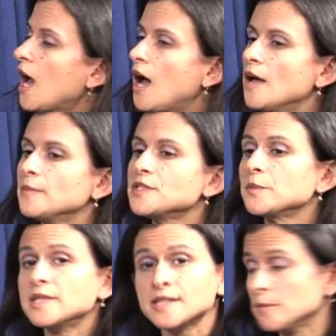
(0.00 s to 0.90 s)
Um, so when
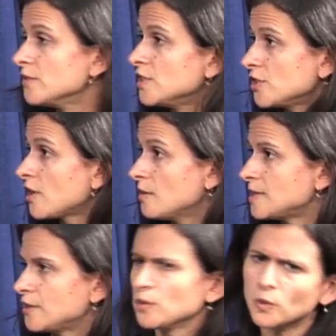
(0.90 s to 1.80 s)
a subdivision comes
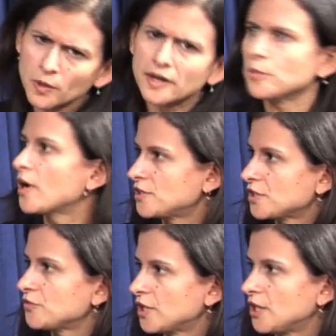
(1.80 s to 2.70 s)
in, or, or any
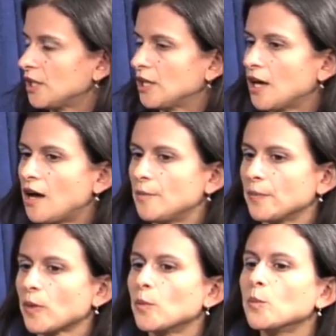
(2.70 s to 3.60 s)
project really, um,
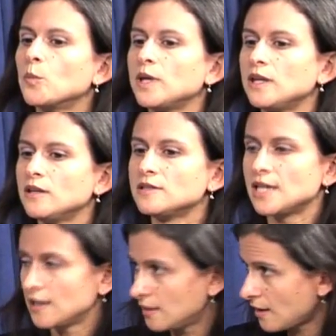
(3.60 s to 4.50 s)
we
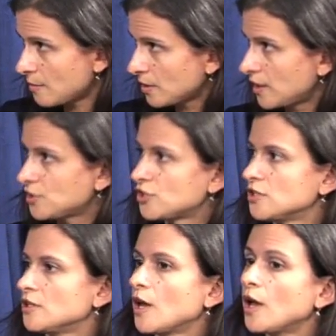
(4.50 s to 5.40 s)
take in the
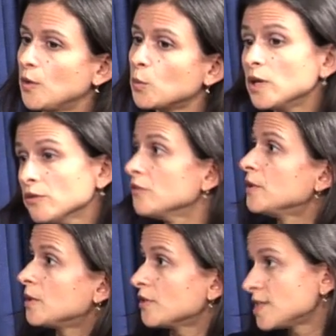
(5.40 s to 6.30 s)
application and we review
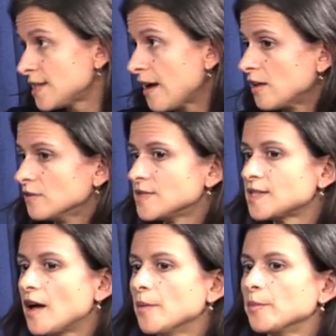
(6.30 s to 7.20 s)
it ourselves,
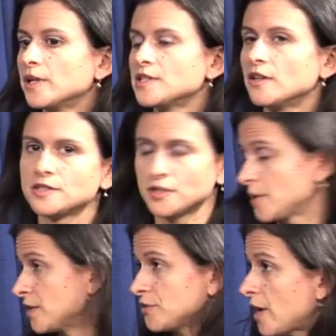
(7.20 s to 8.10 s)
um, but it also
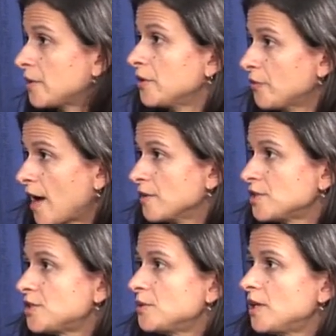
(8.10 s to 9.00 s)
gets routed around
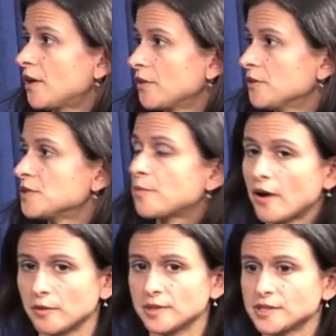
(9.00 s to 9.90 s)
to the other
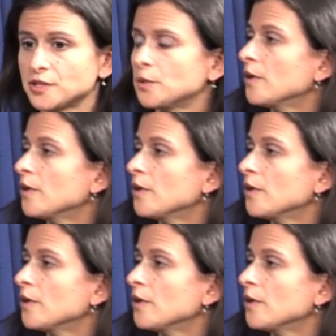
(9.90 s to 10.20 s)
departments who are